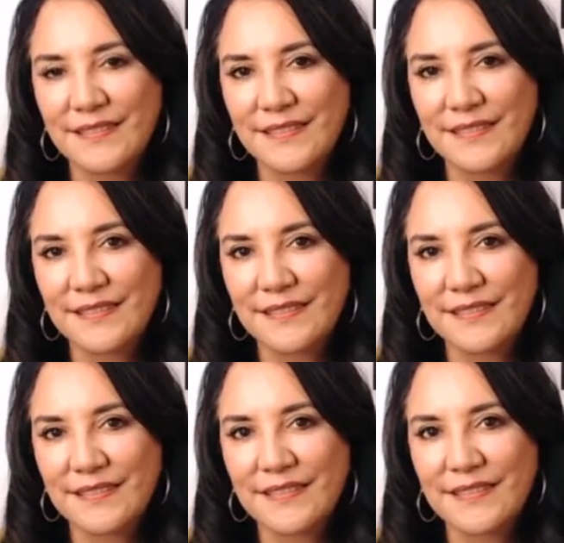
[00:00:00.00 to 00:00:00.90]

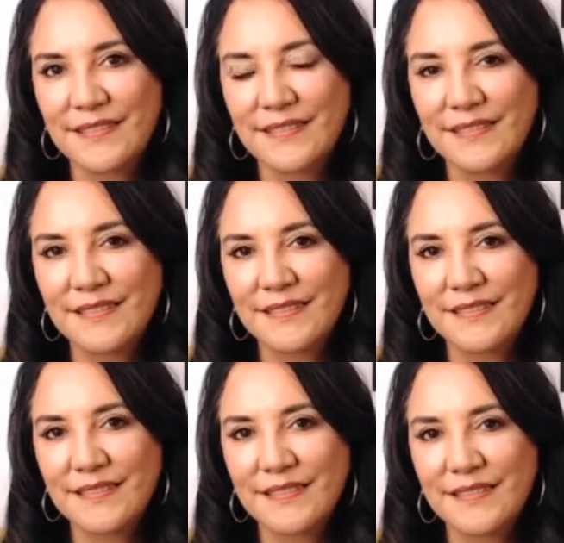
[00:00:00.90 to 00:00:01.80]

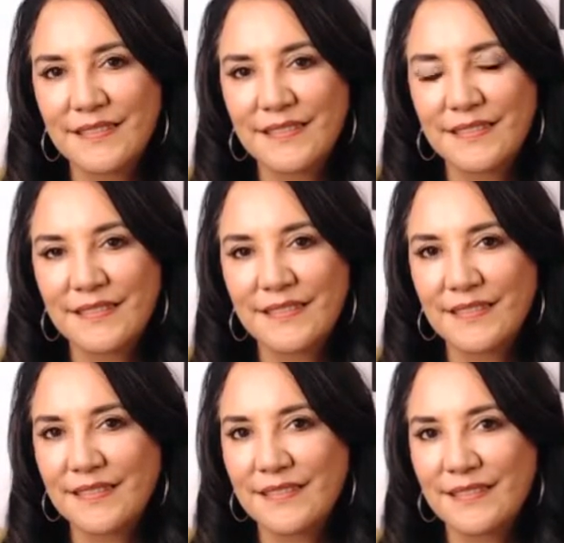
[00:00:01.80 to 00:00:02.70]

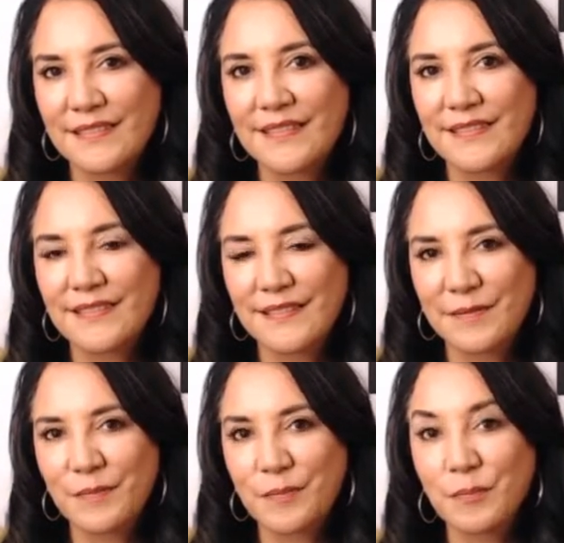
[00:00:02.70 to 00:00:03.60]

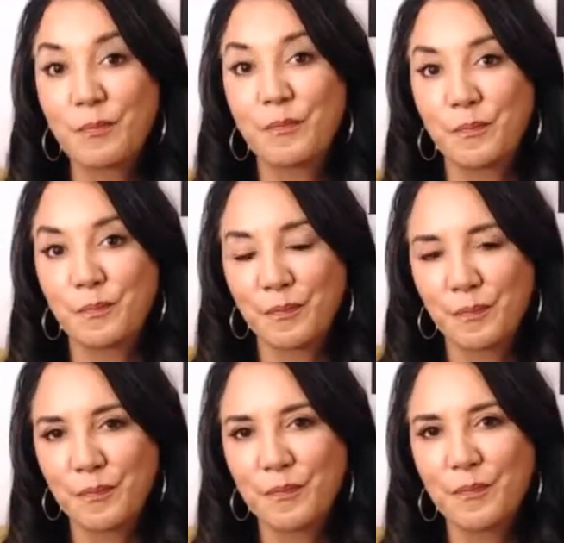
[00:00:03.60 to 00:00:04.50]

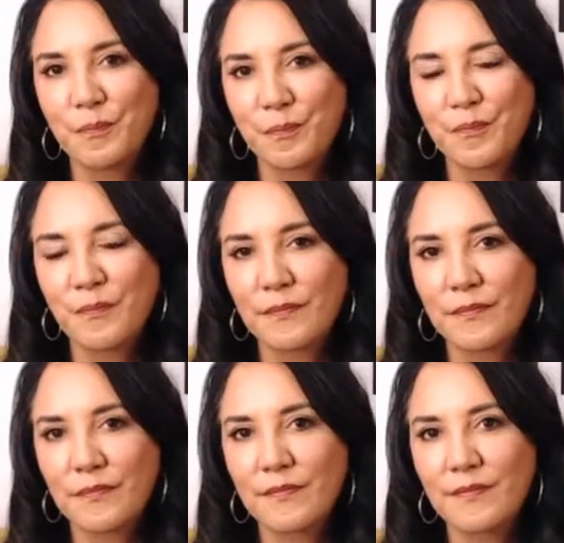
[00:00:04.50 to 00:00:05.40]

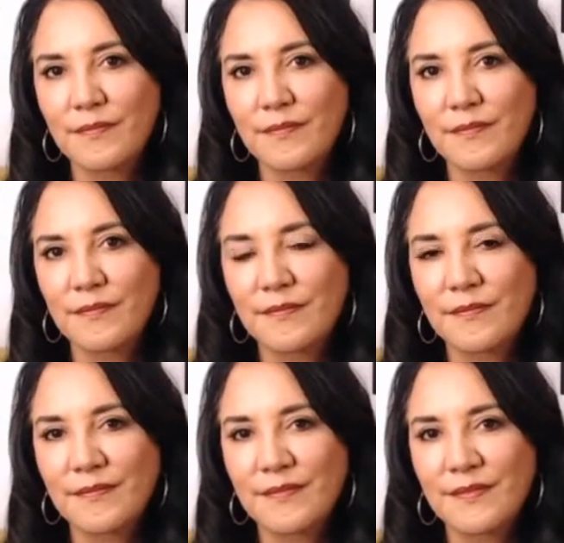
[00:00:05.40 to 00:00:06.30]

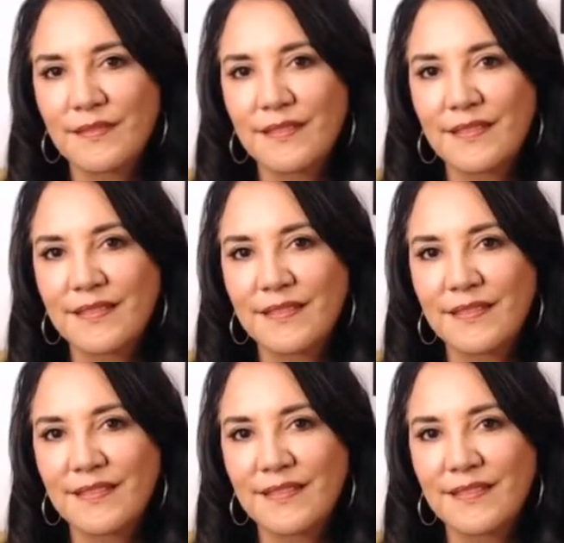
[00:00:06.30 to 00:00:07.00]
No words are spoken by the person on screen.